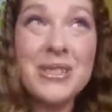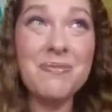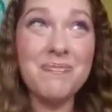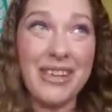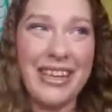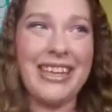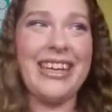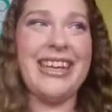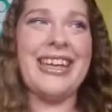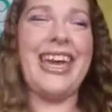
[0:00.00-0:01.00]
me
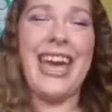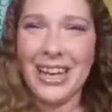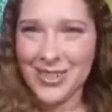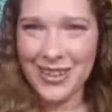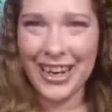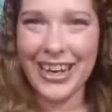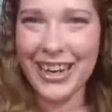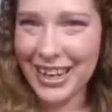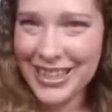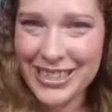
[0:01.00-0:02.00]
gauge what kind of
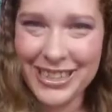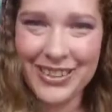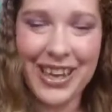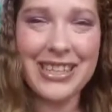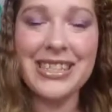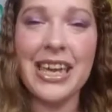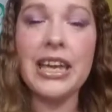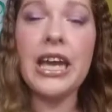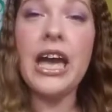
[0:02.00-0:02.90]
content you guys like.